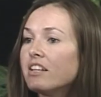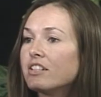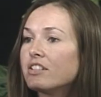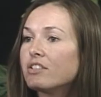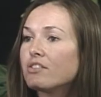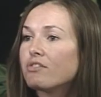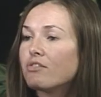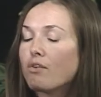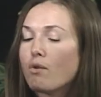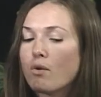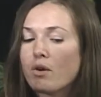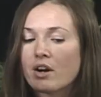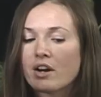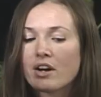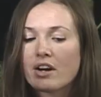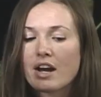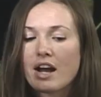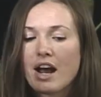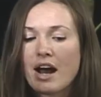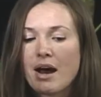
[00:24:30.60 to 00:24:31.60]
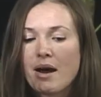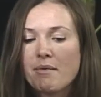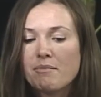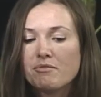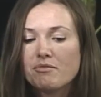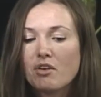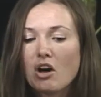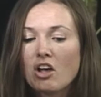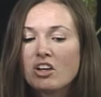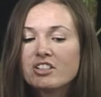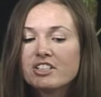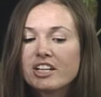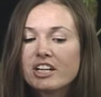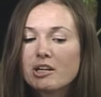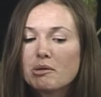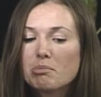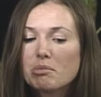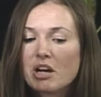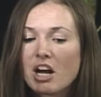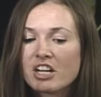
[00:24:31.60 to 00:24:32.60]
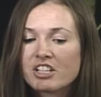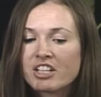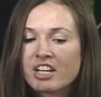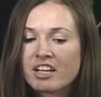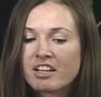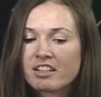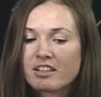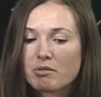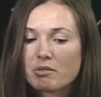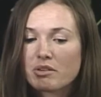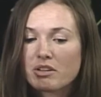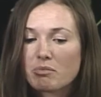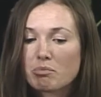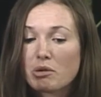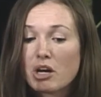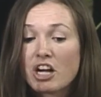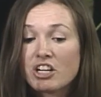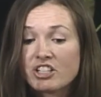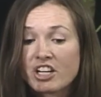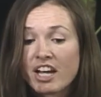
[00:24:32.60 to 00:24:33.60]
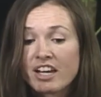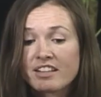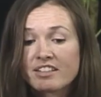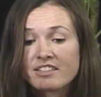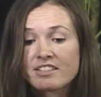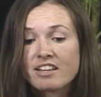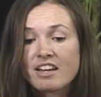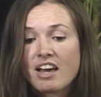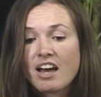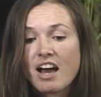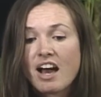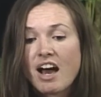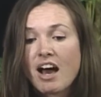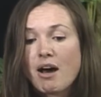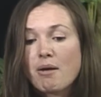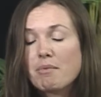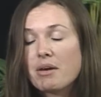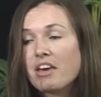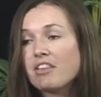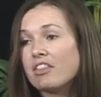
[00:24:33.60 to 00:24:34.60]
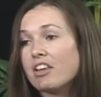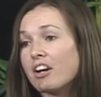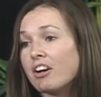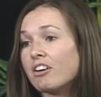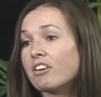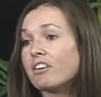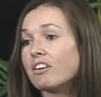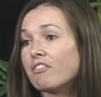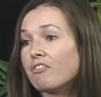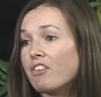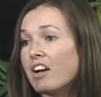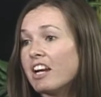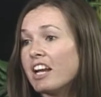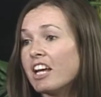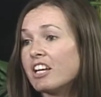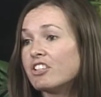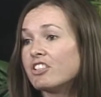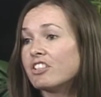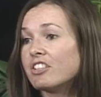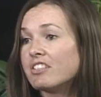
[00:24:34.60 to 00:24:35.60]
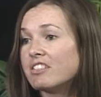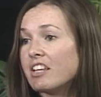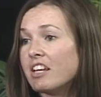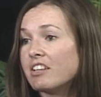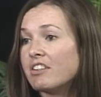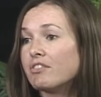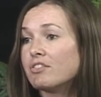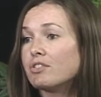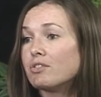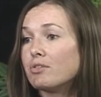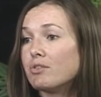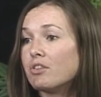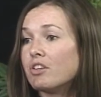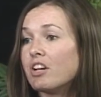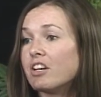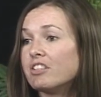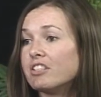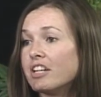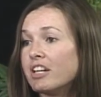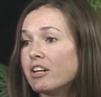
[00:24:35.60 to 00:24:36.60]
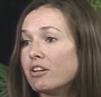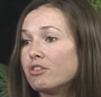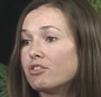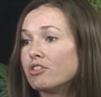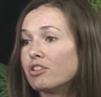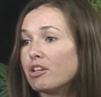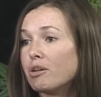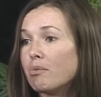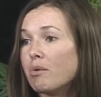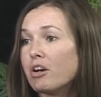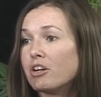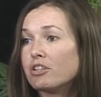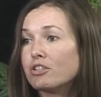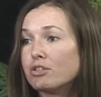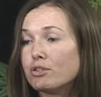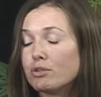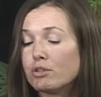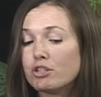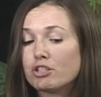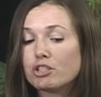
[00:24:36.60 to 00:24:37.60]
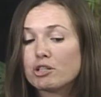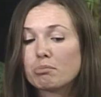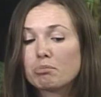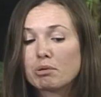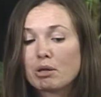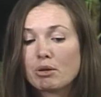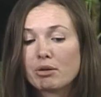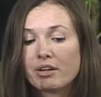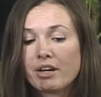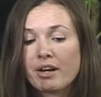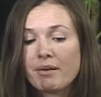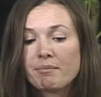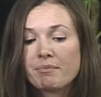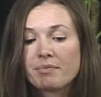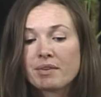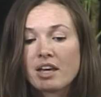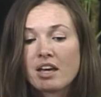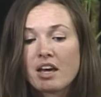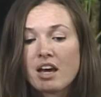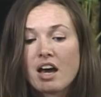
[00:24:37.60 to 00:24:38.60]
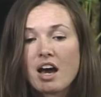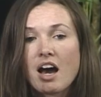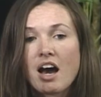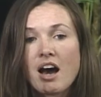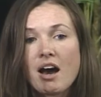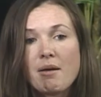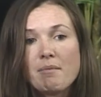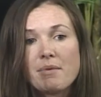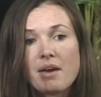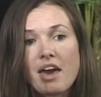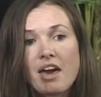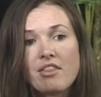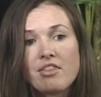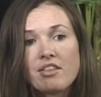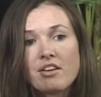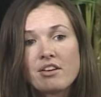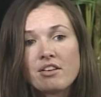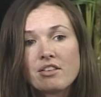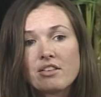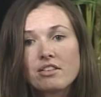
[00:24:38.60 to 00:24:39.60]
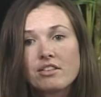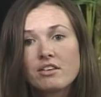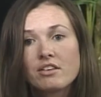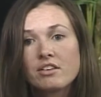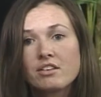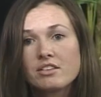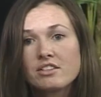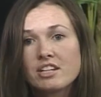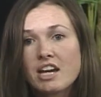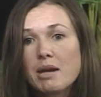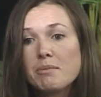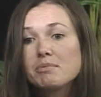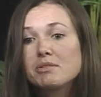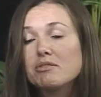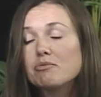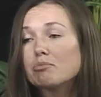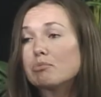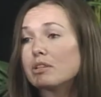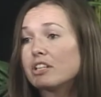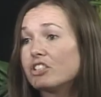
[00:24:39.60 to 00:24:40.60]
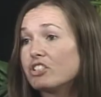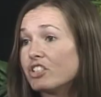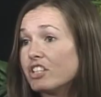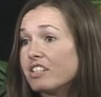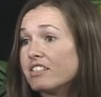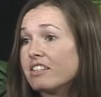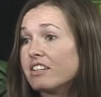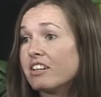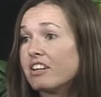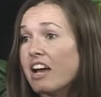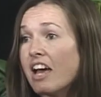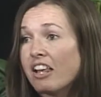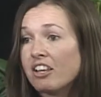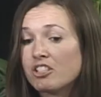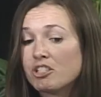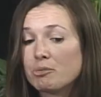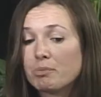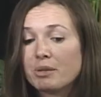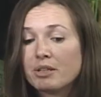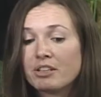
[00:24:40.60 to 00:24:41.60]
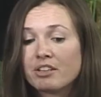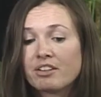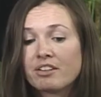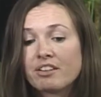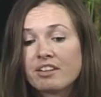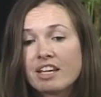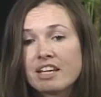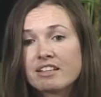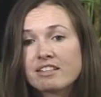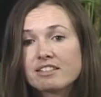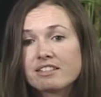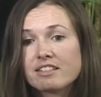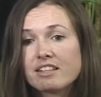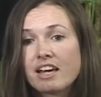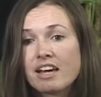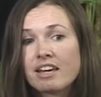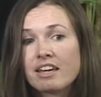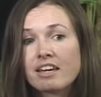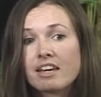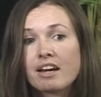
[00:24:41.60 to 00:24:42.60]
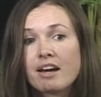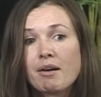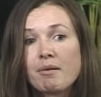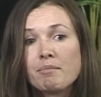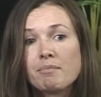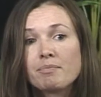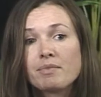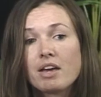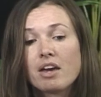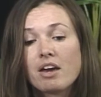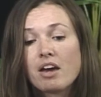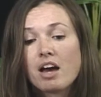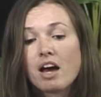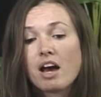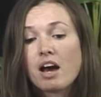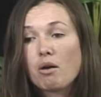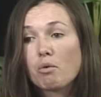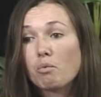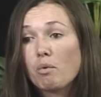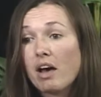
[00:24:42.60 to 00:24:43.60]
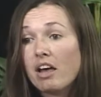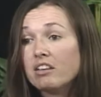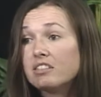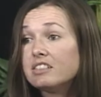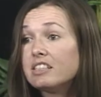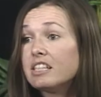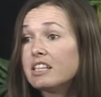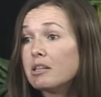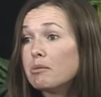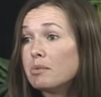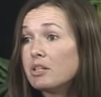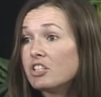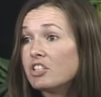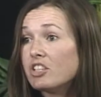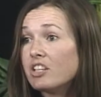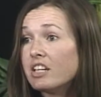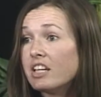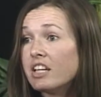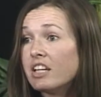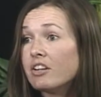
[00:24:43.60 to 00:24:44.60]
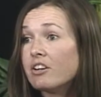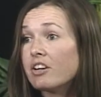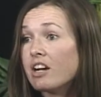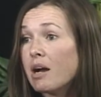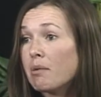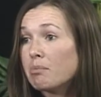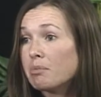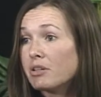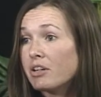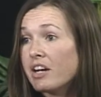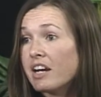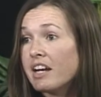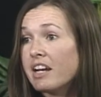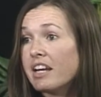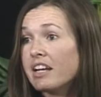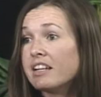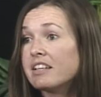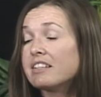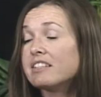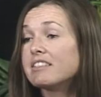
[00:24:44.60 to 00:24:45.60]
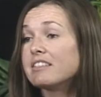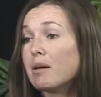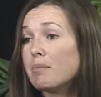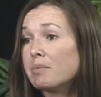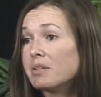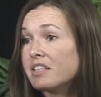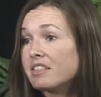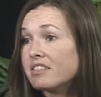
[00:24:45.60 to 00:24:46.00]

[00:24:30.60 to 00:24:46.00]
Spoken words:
is for voluntary projects, and their financial incentives through the Ontario Drinking Water Stewardship Program. And the types of projects that are eligible are things like well decommissioning or upgrading, septic